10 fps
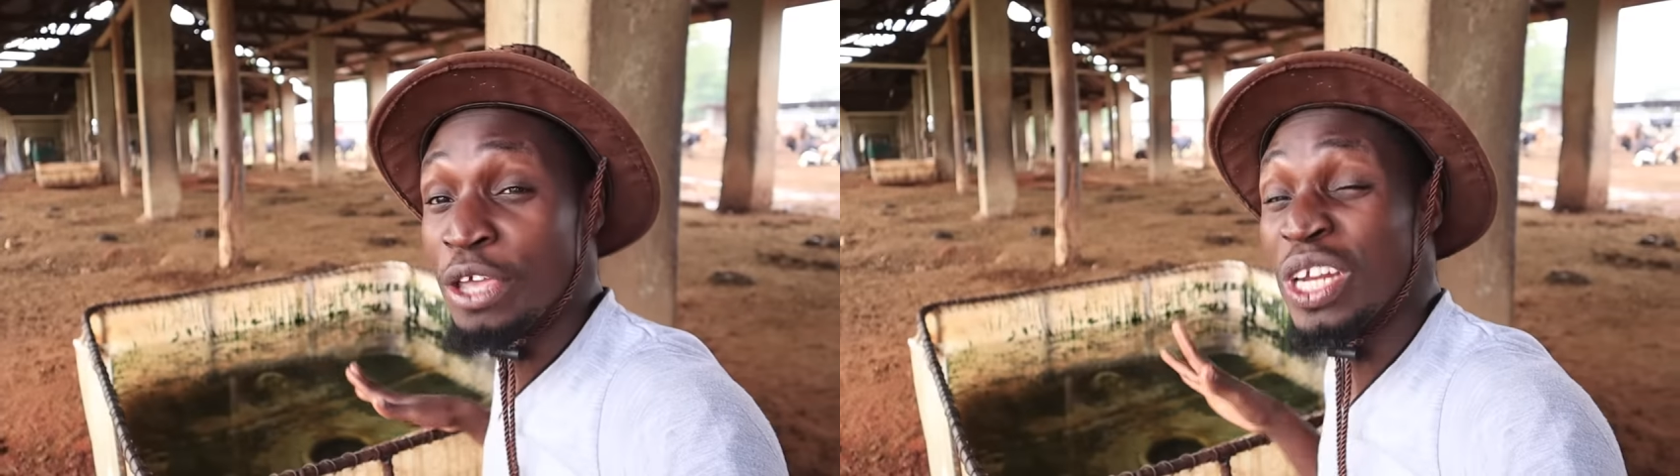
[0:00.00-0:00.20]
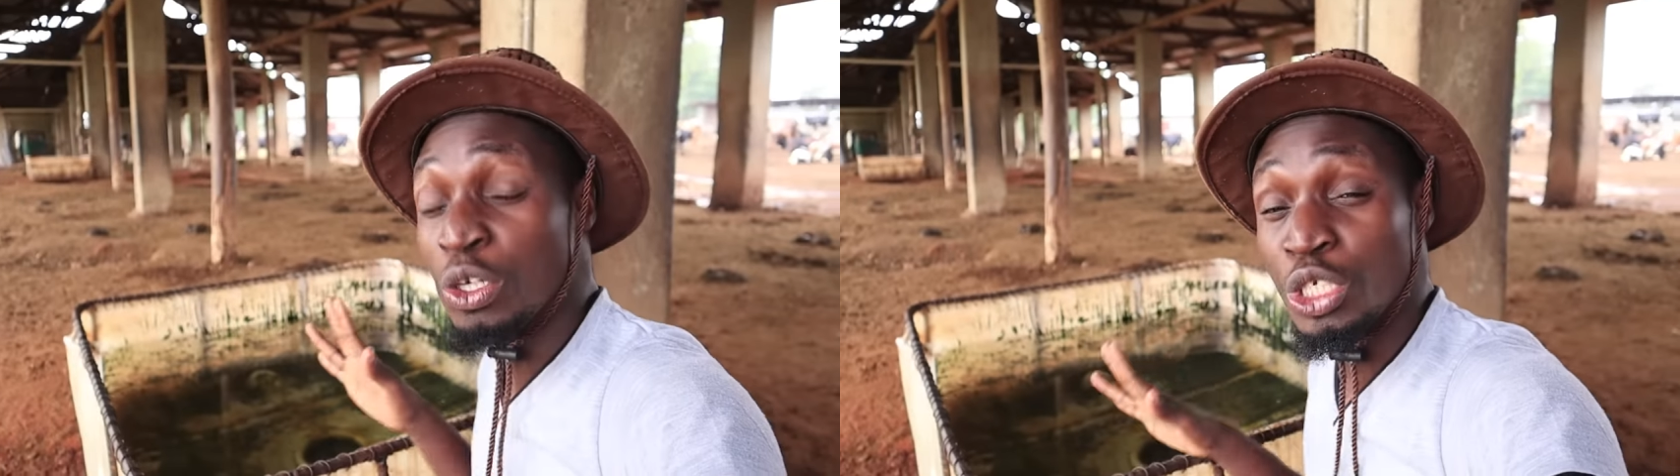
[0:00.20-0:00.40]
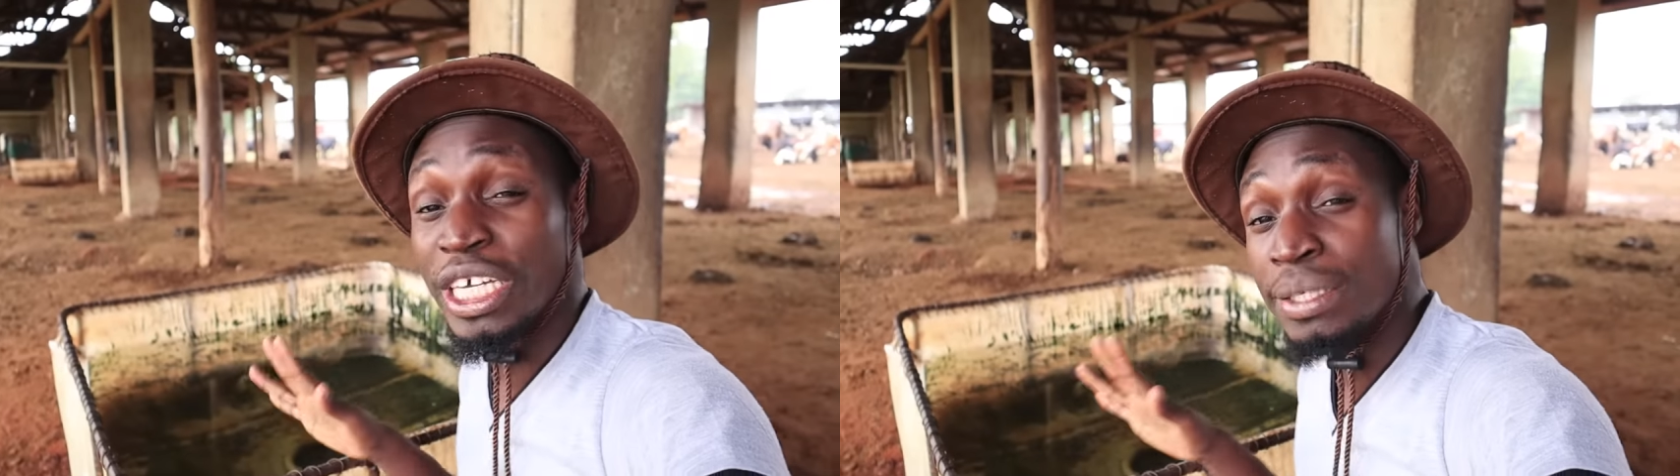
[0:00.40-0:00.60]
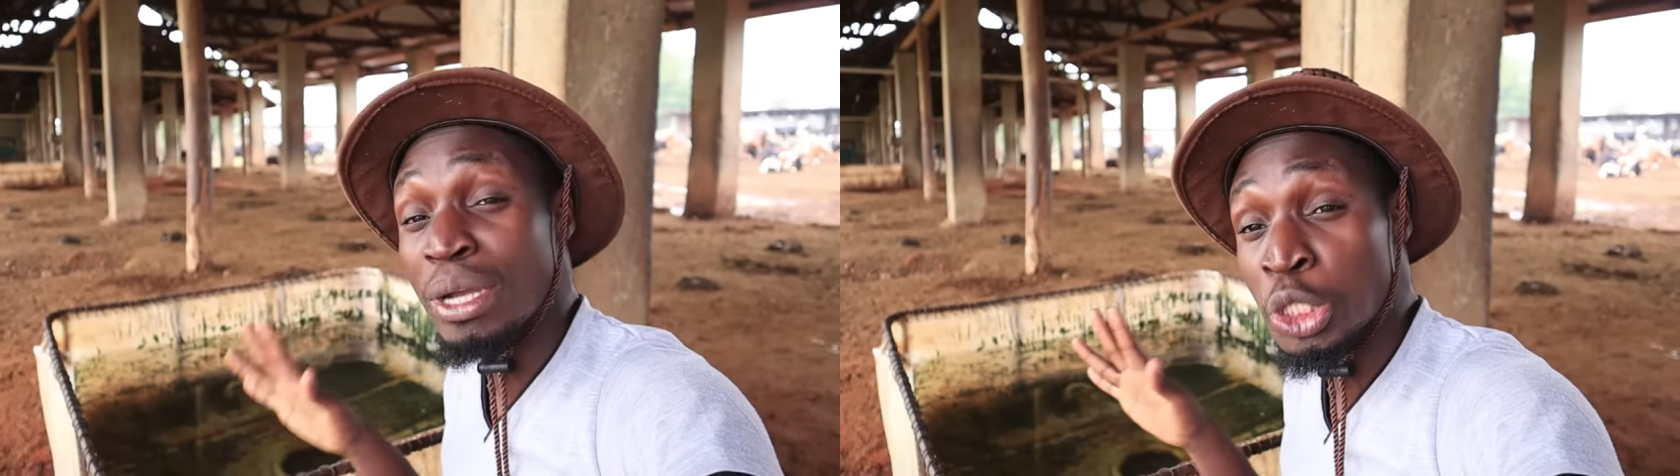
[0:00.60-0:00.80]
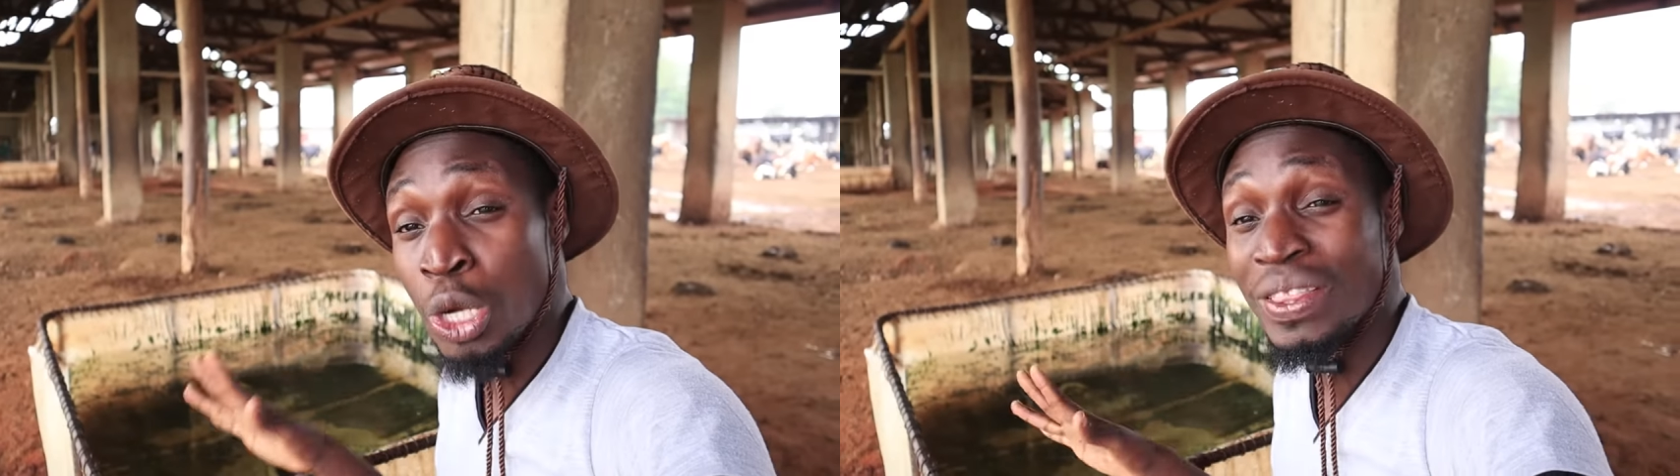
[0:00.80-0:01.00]
You need to just
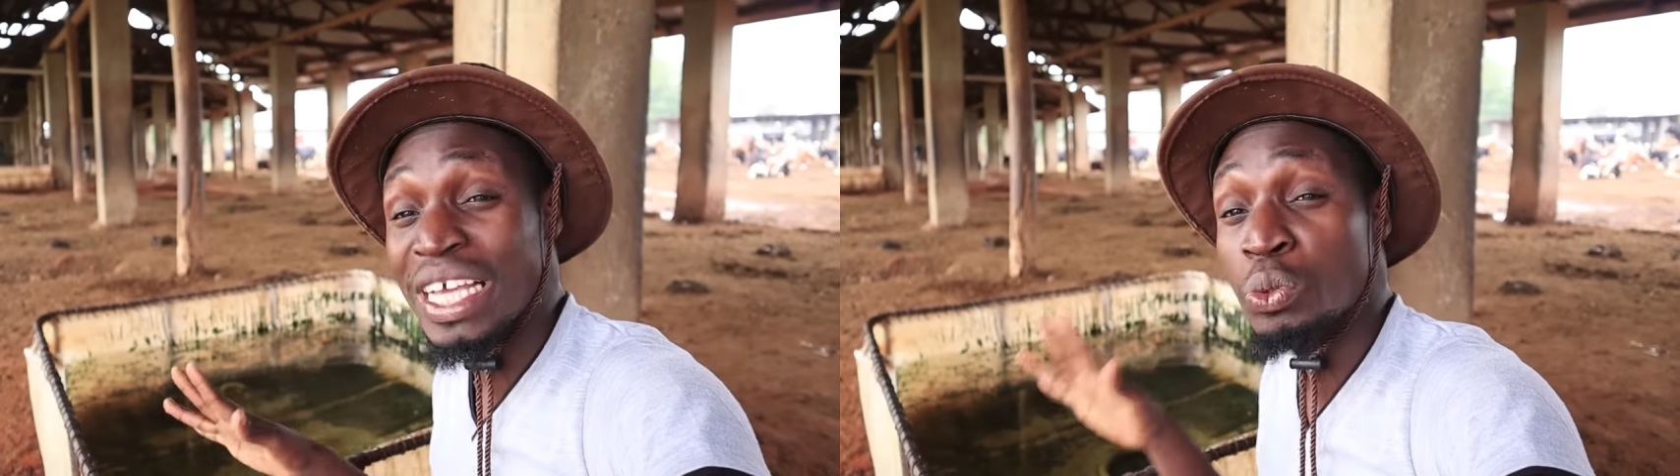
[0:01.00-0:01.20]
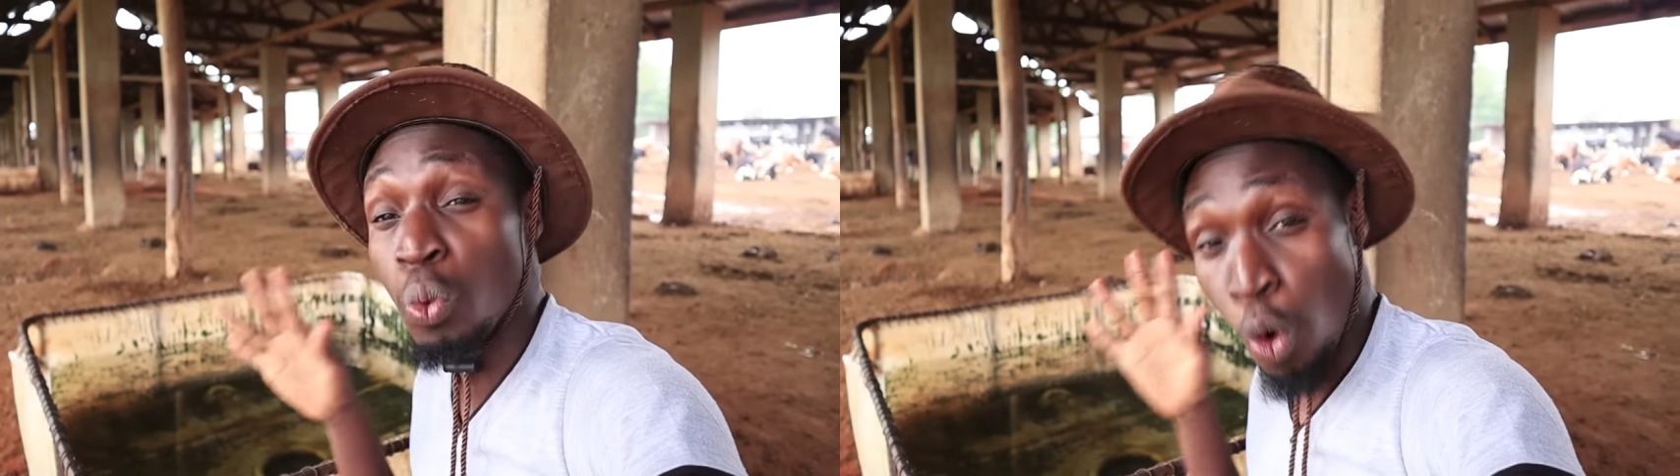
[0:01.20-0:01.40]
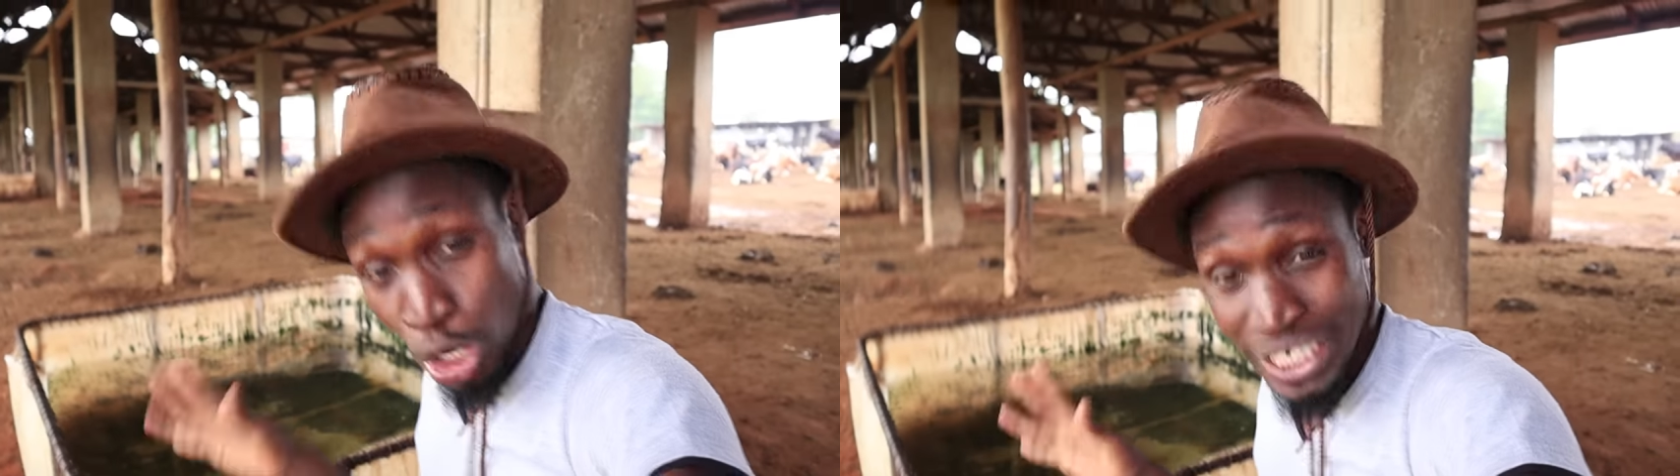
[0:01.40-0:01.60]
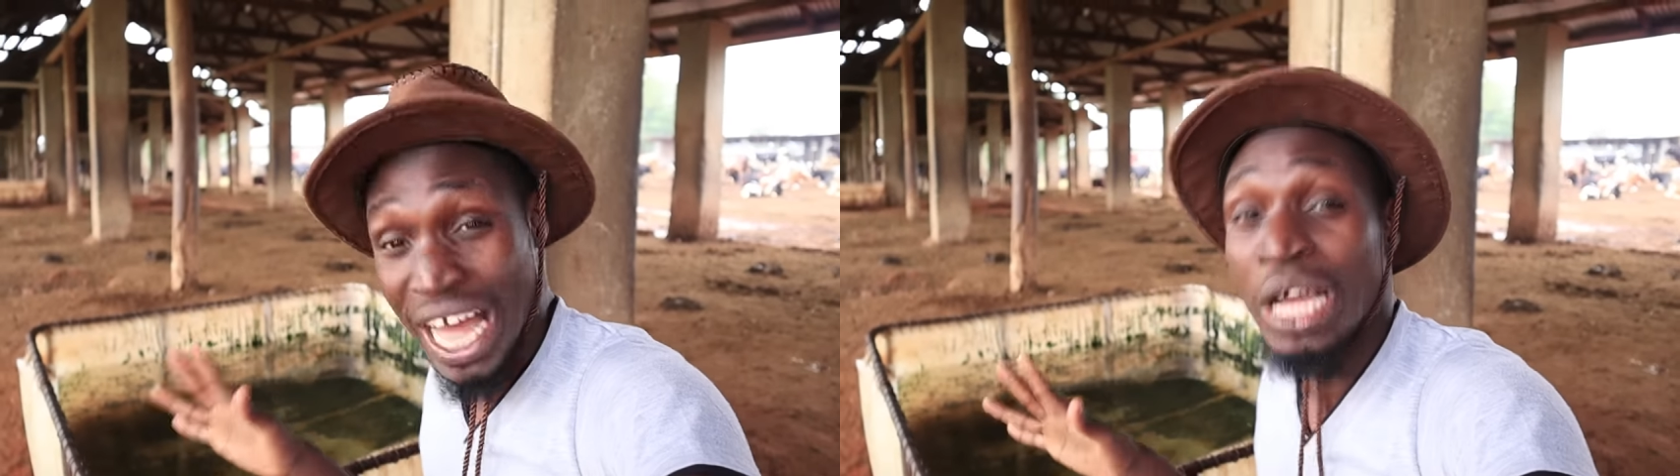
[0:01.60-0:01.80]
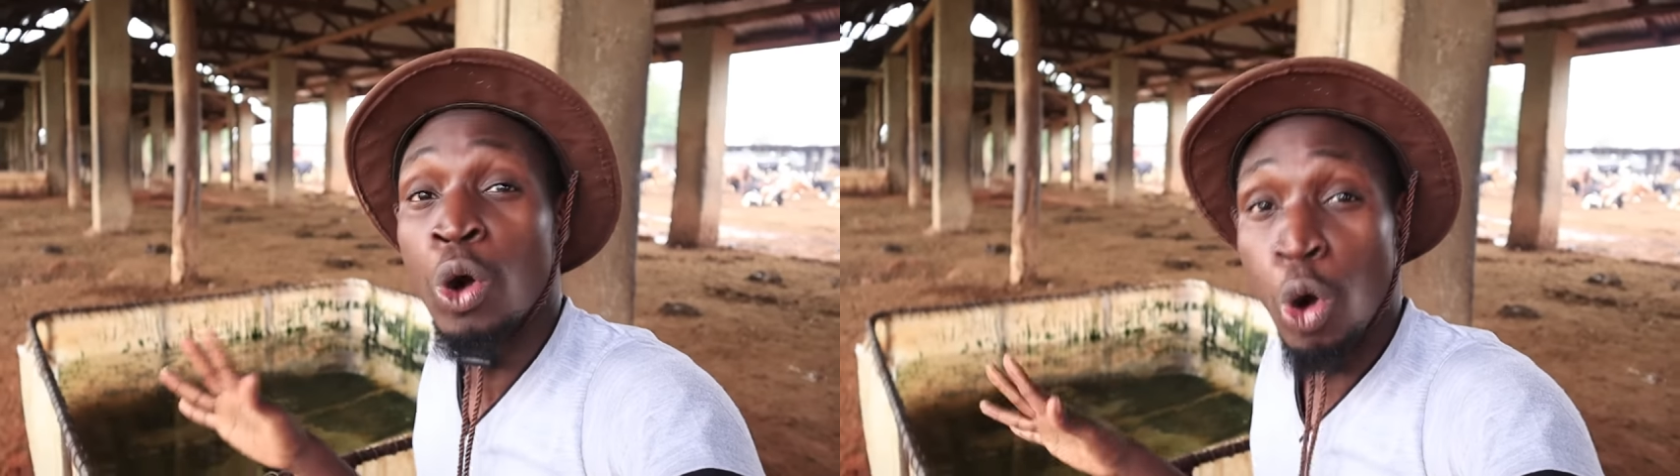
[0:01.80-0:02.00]
make sure there is water